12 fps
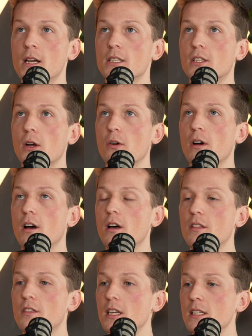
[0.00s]
So
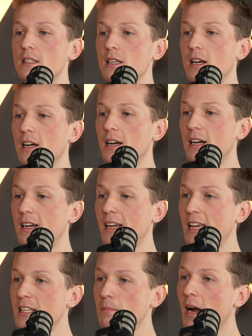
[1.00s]

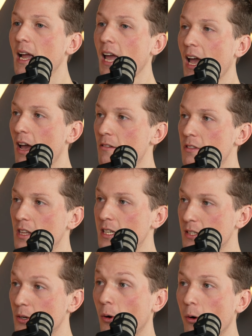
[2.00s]
it might have
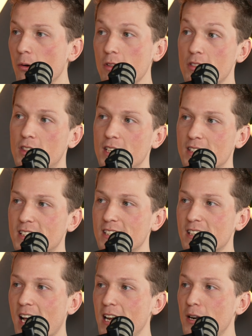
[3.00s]
this goal, this
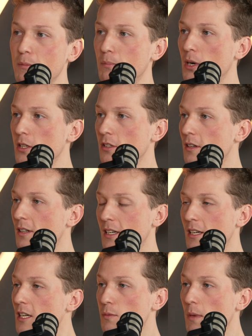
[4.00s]
desire, but
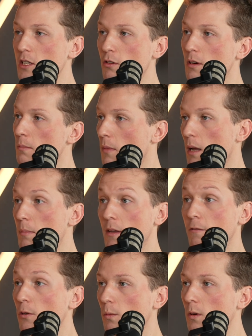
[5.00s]
its battery might be
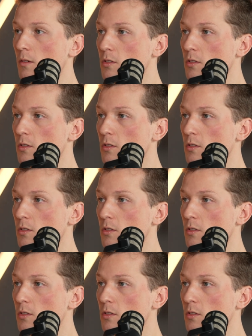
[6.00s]
full.